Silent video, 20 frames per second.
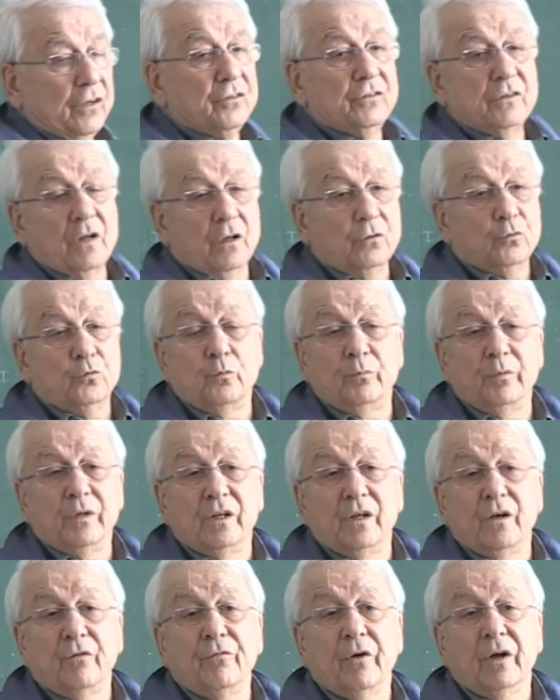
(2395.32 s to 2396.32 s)
is not to
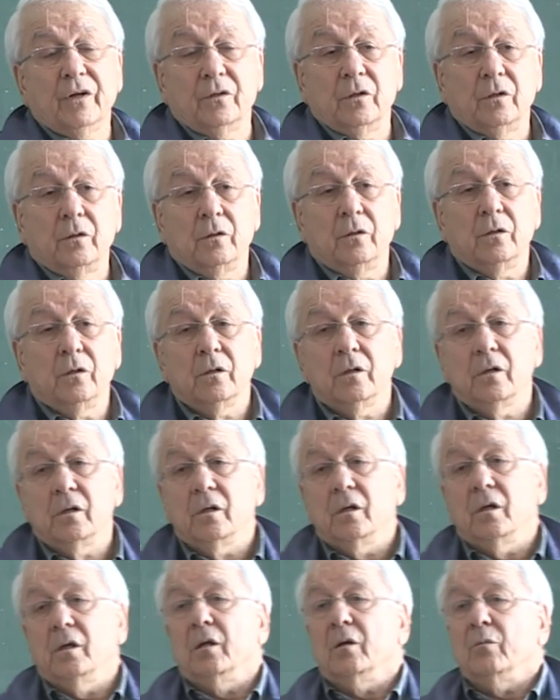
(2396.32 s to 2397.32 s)
be affected
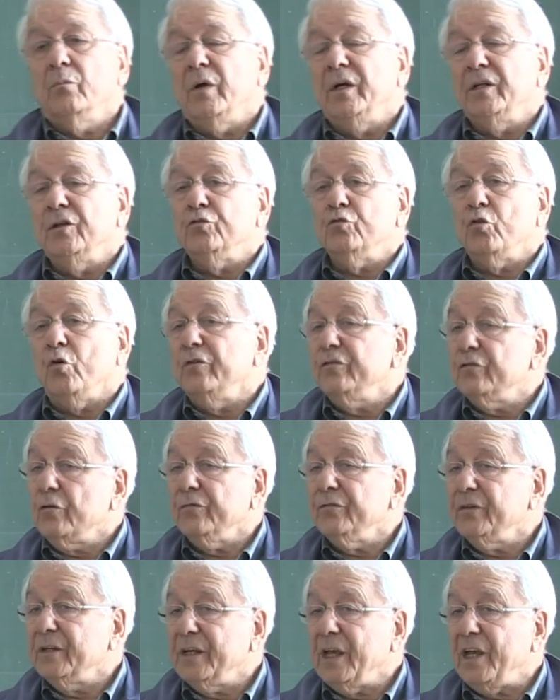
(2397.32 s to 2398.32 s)
by the choice
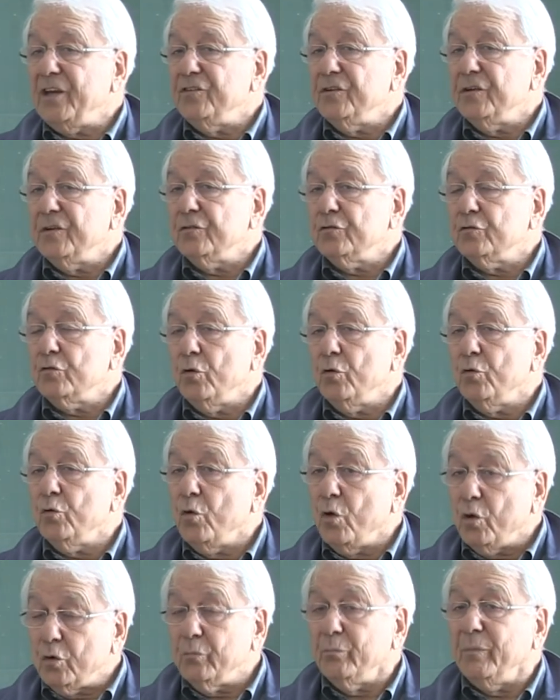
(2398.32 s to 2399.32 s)
of the gauges. So
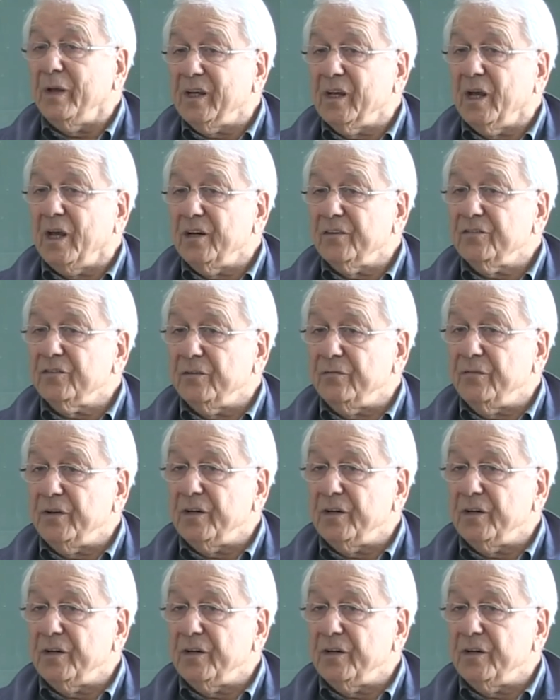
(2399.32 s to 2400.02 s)
quantum mechanics, if